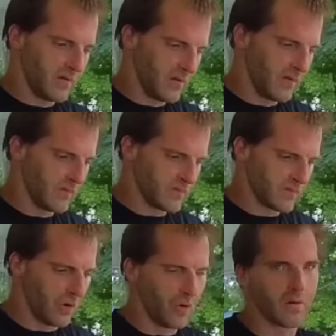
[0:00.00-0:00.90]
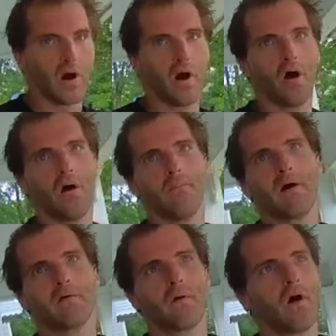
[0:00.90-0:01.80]
He stole
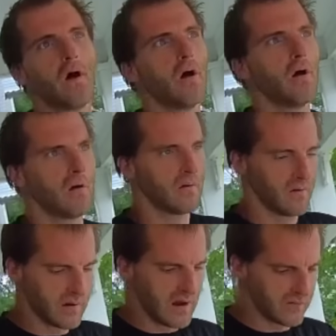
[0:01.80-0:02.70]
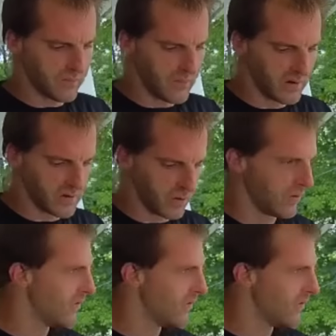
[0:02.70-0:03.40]
my tax money too.